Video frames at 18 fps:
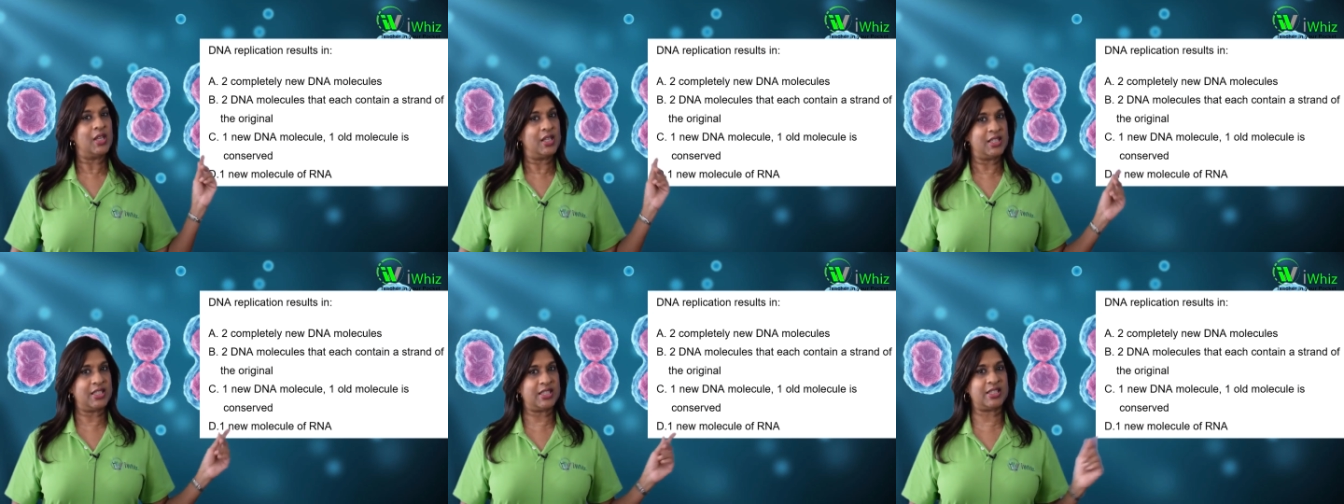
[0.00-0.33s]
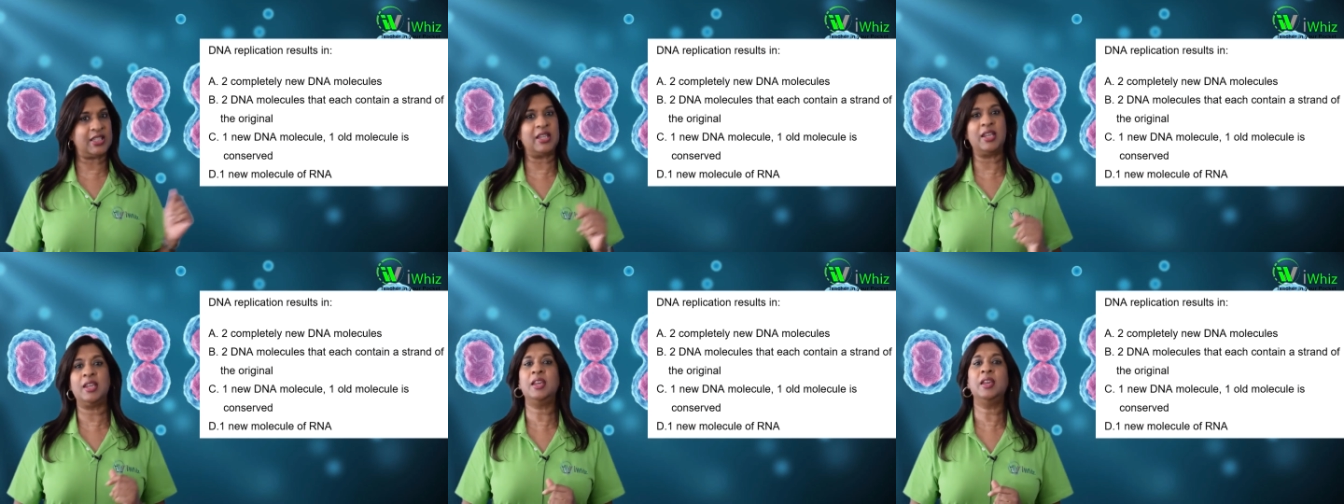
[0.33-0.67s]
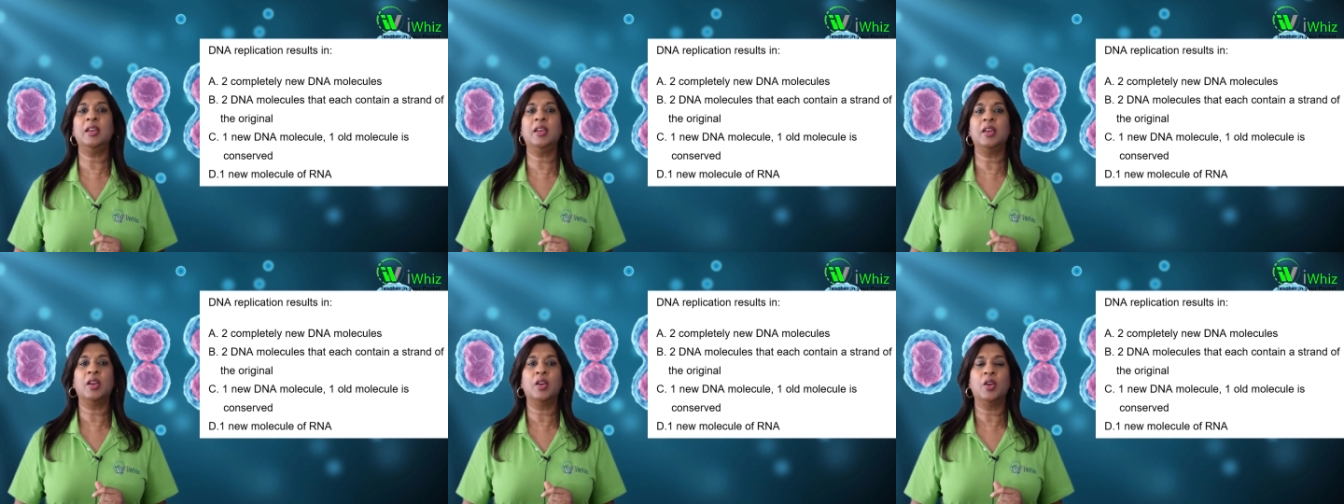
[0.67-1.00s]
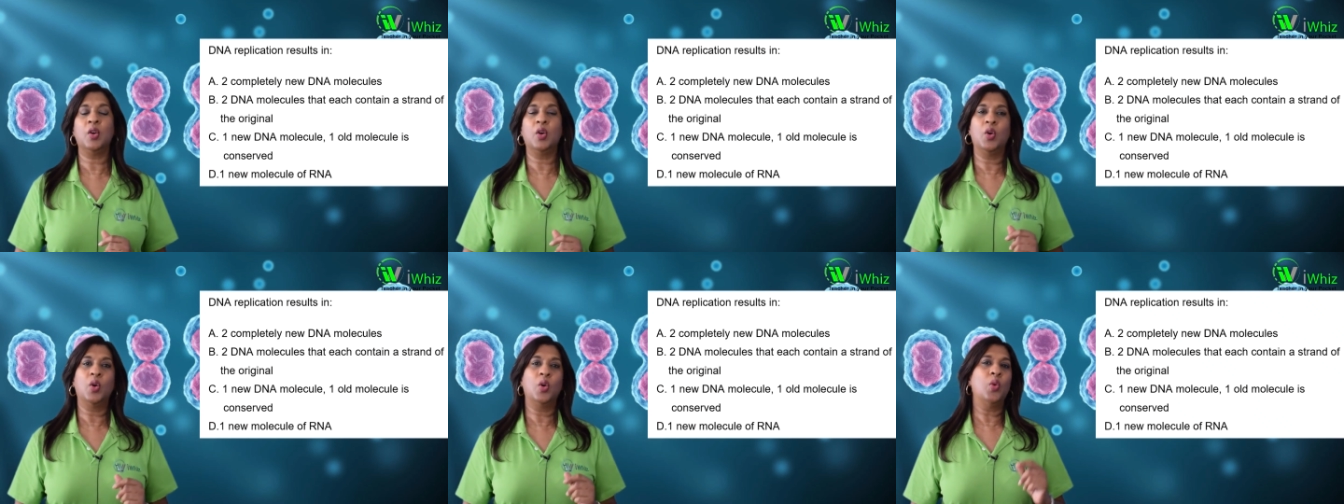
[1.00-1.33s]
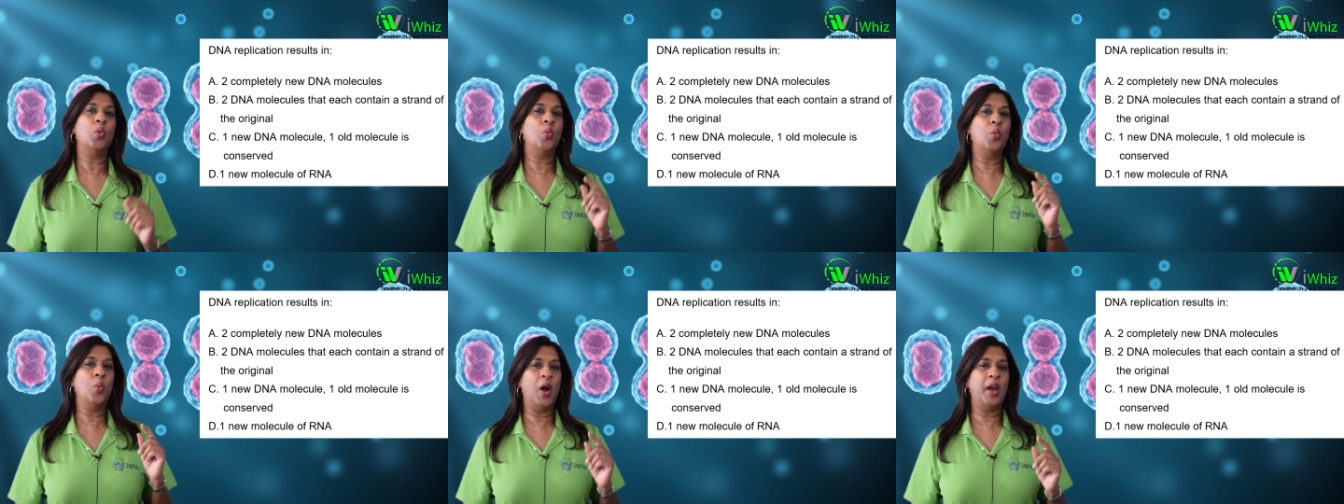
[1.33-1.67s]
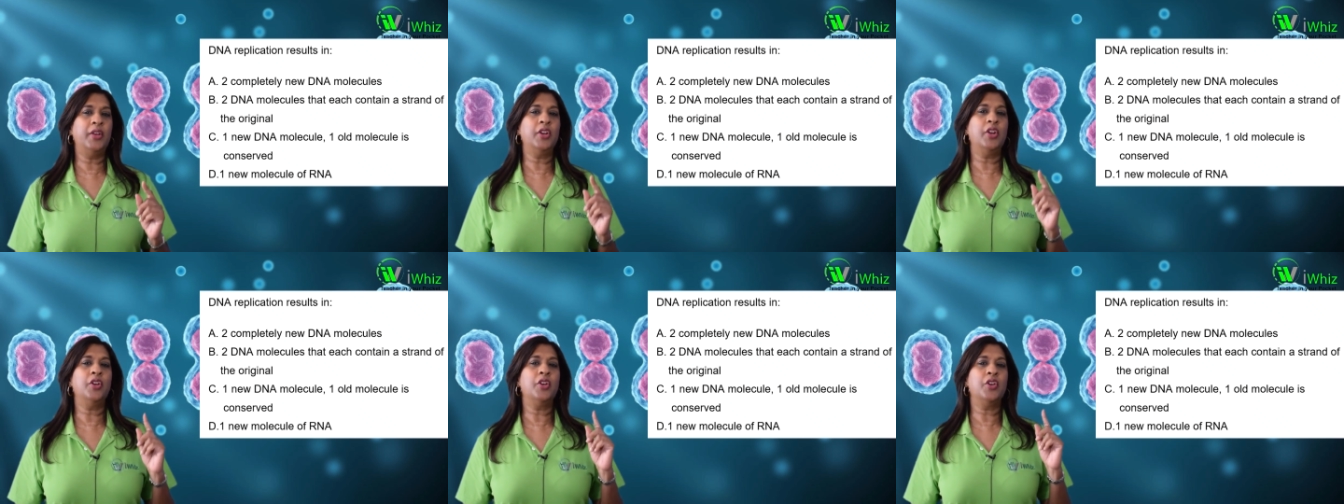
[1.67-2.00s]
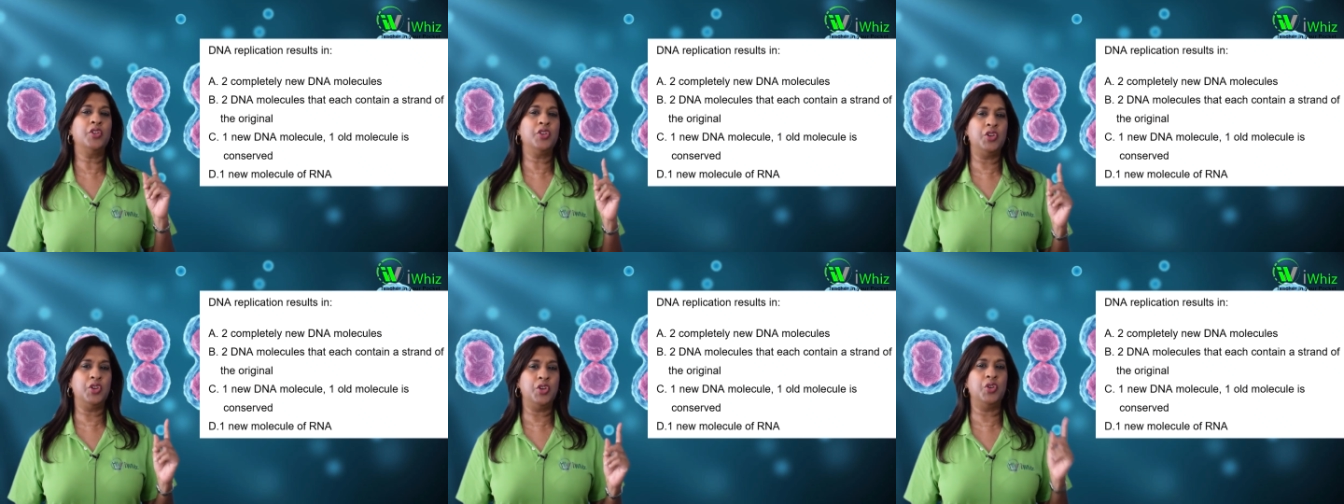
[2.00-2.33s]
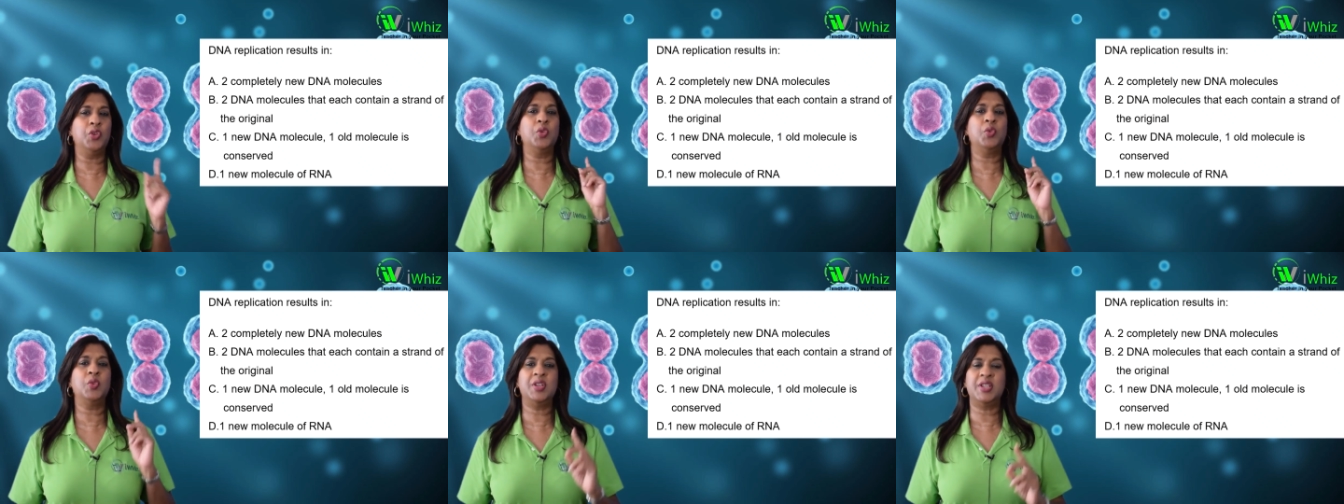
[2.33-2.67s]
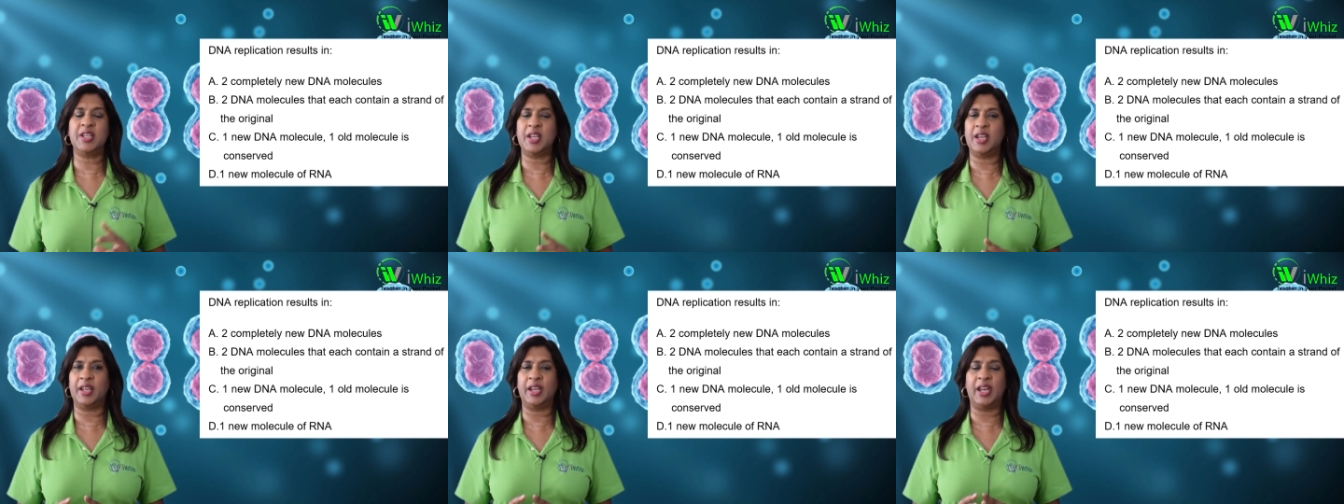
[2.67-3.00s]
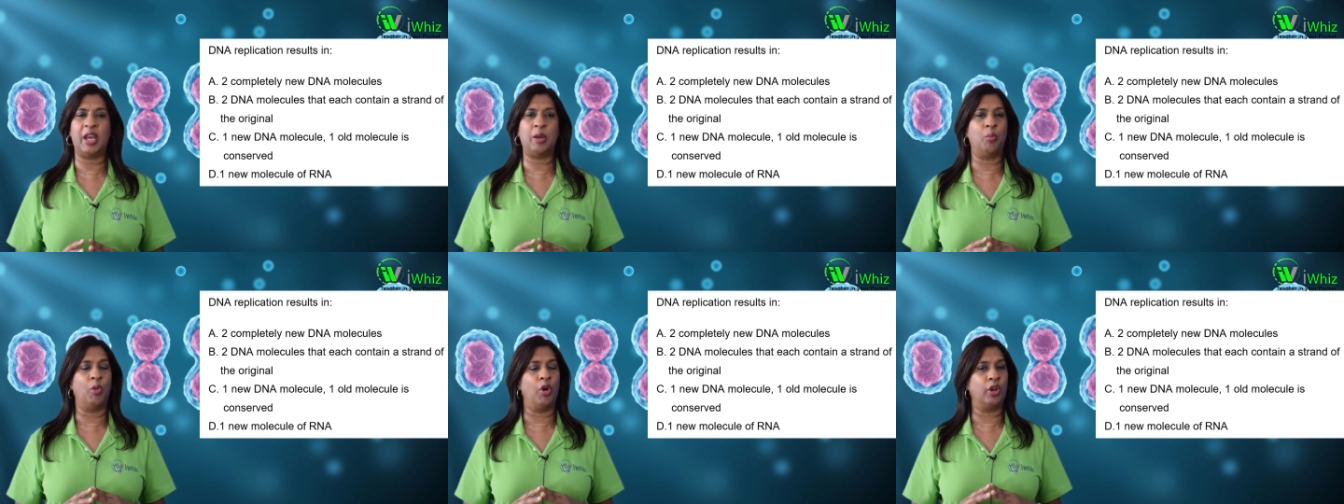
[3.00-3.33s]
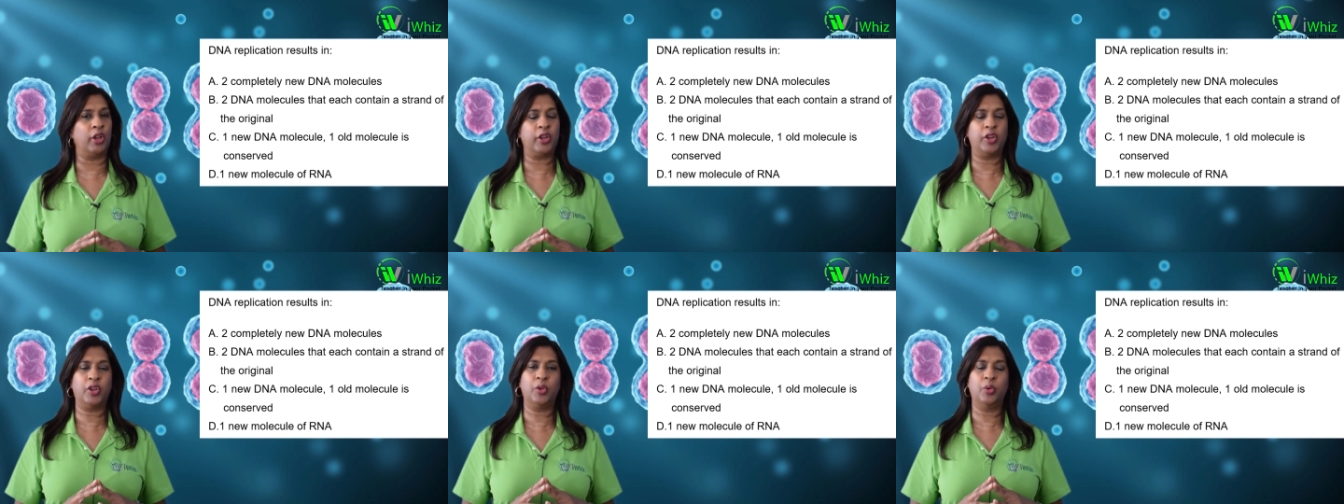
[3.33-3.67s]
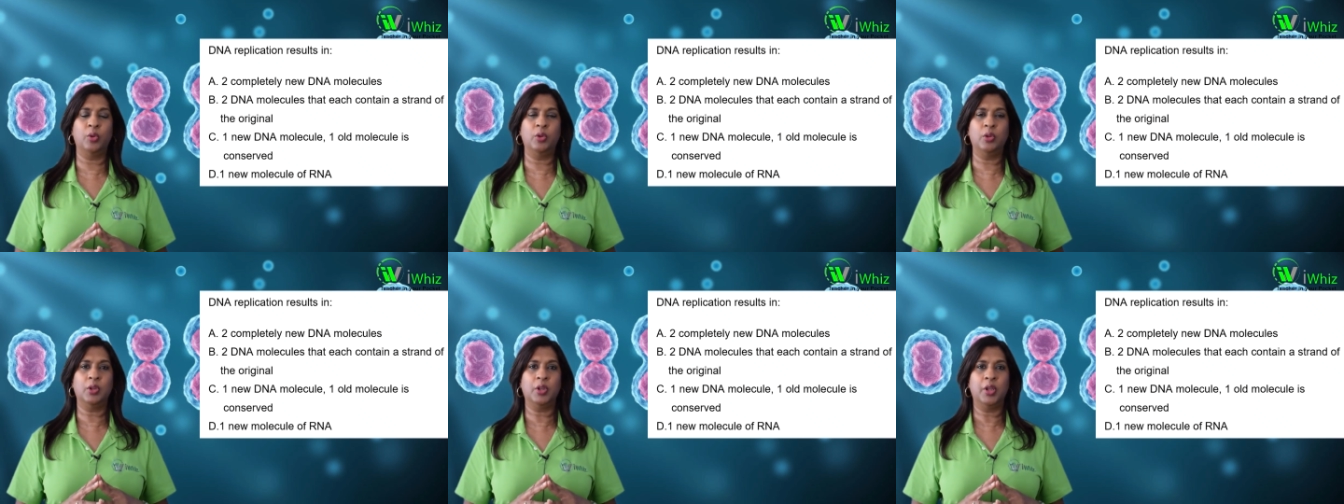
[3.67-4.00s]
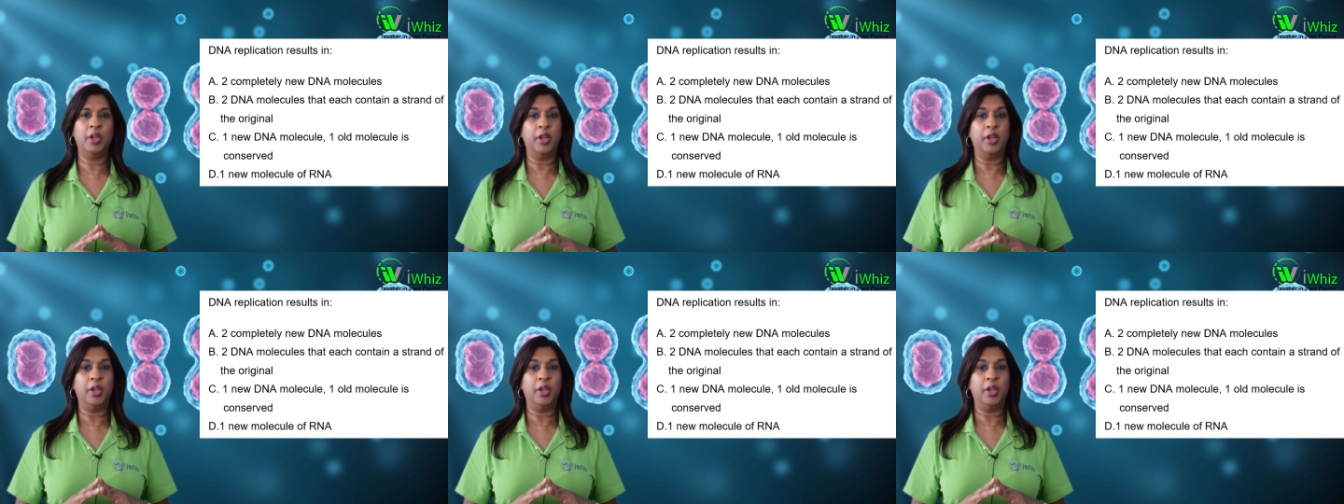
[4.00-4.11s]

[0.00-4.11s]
C, 1 new DNA molecule